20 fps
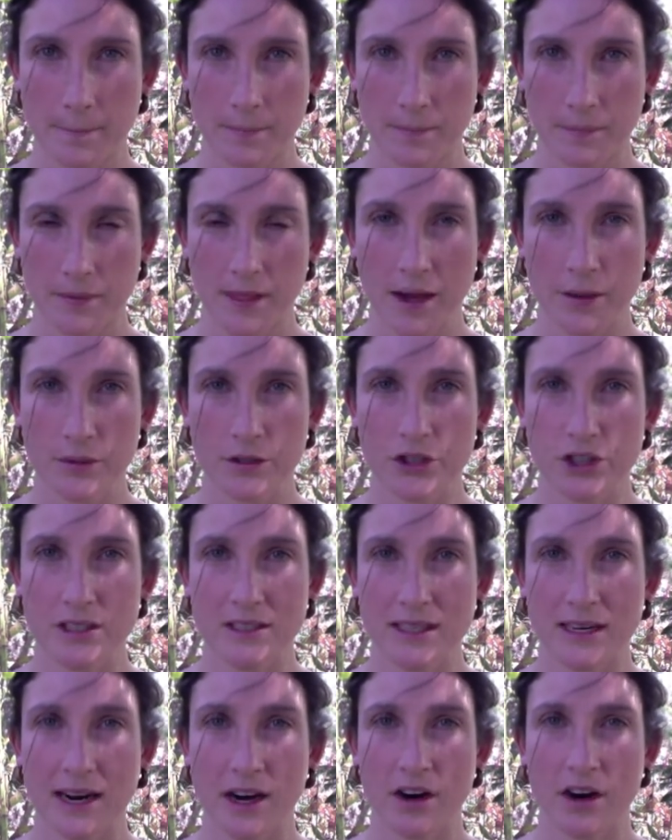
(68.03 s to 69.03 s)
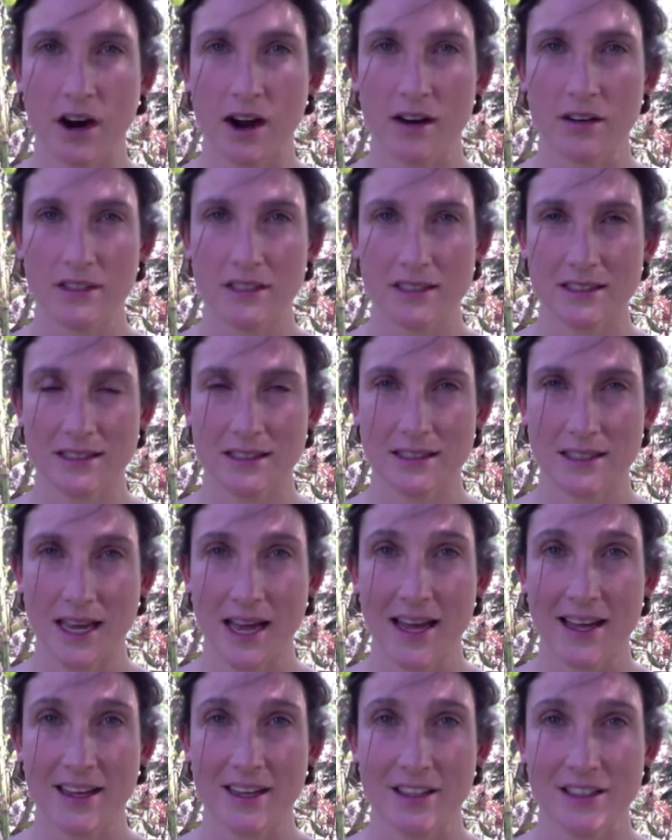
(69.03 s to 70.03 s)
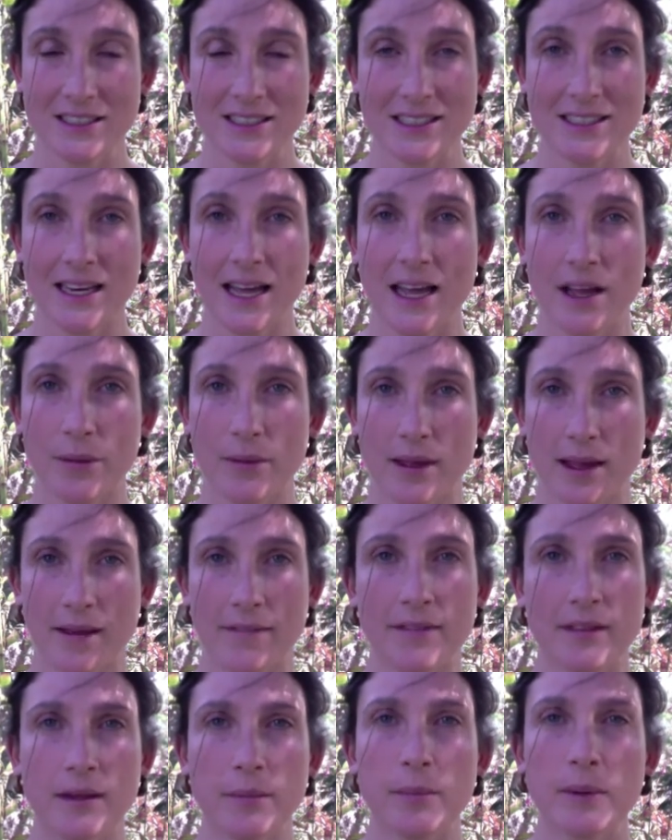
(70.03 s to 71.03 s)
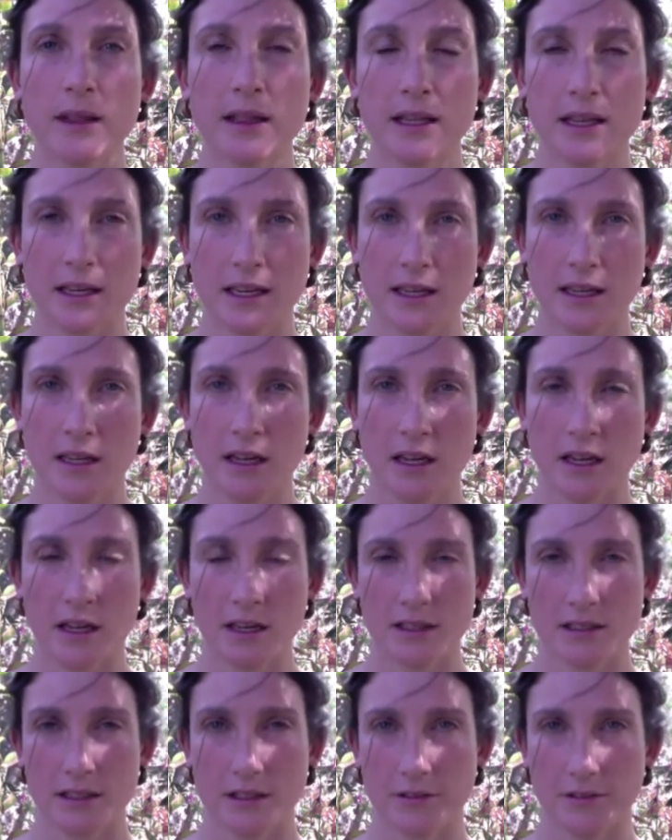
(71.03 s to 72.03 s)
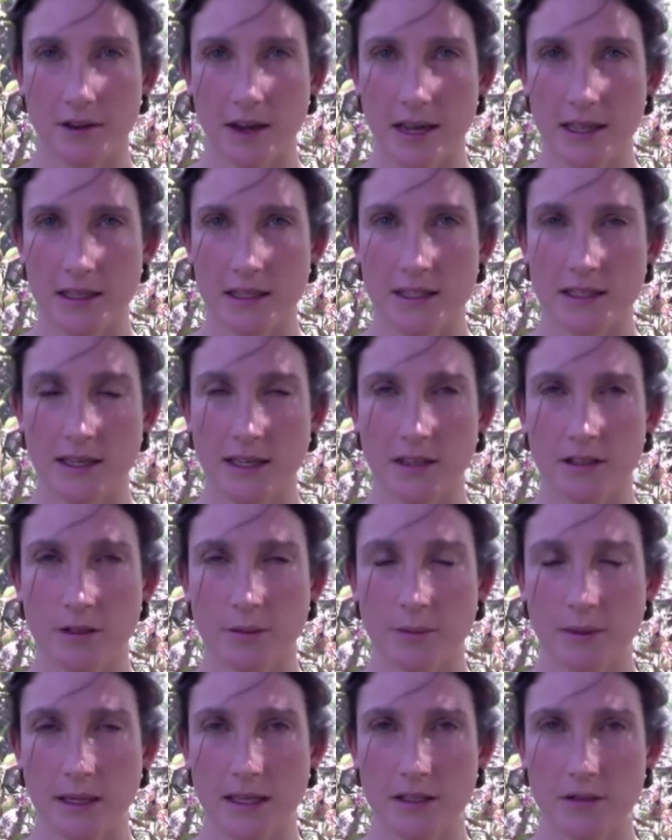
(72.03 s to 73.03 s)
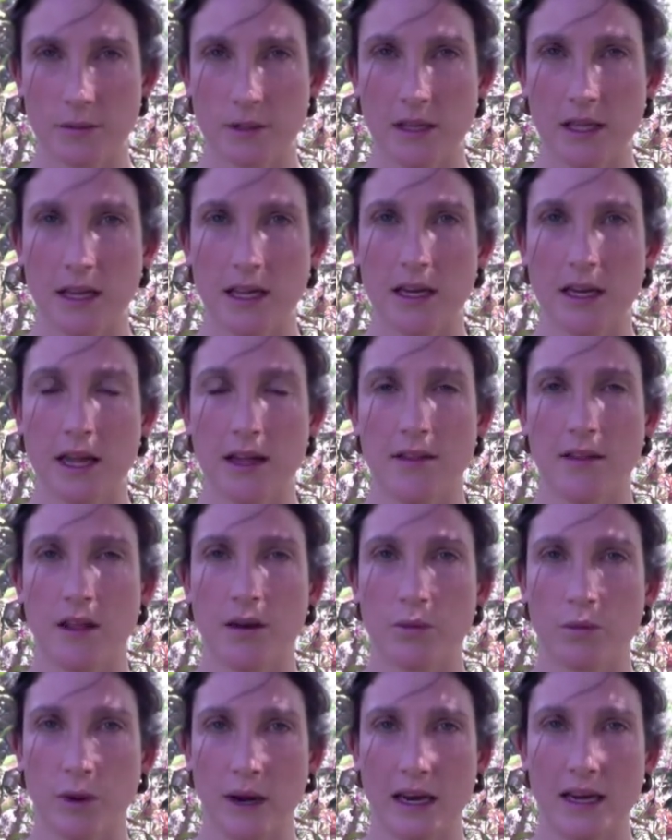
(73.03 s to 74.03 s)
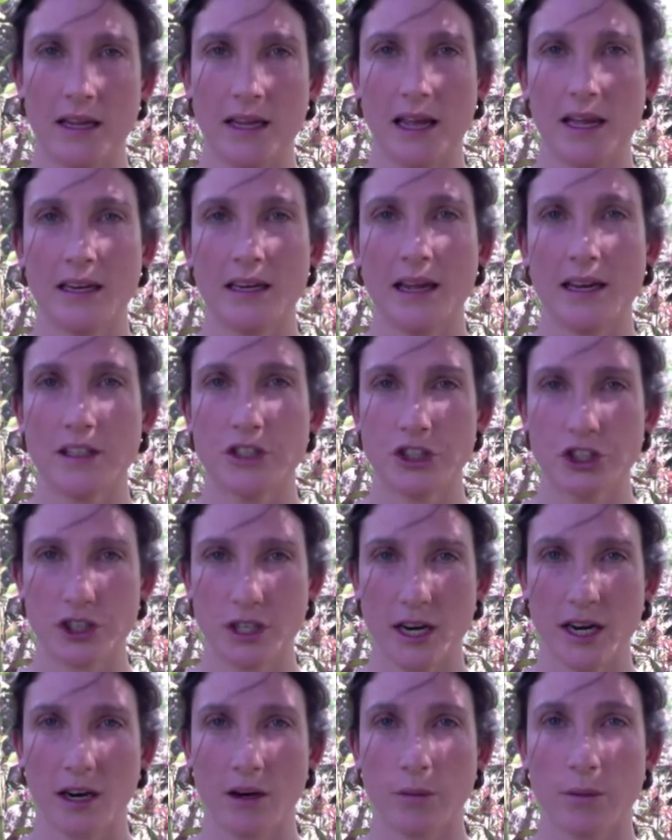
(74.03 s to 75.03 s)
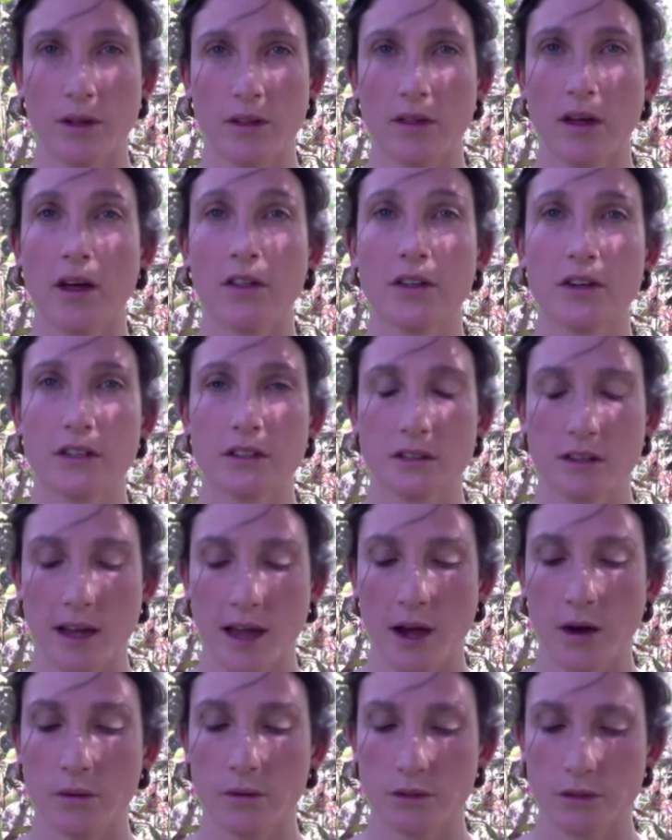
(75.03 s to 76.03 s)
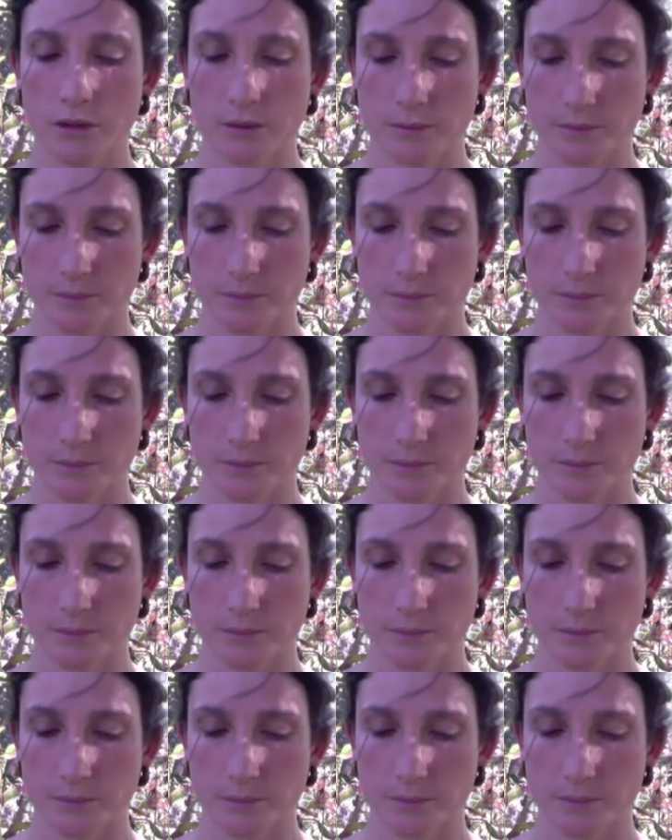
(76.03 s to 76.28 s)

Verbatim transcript: that which is at our heart's desire. Today we have the ability to find the center place within and then radiate and share with others out.